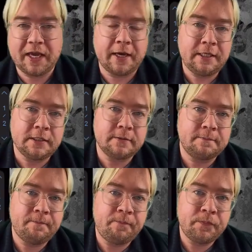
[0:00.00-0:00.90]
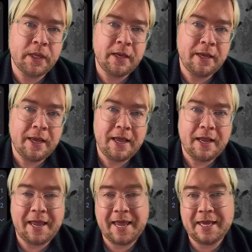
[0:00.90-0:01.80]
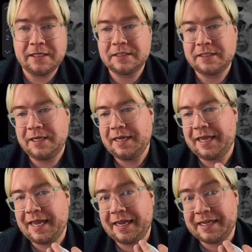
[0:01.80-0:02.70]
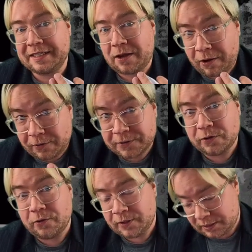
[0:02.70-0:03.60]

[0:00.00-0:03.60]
ice. And it is also going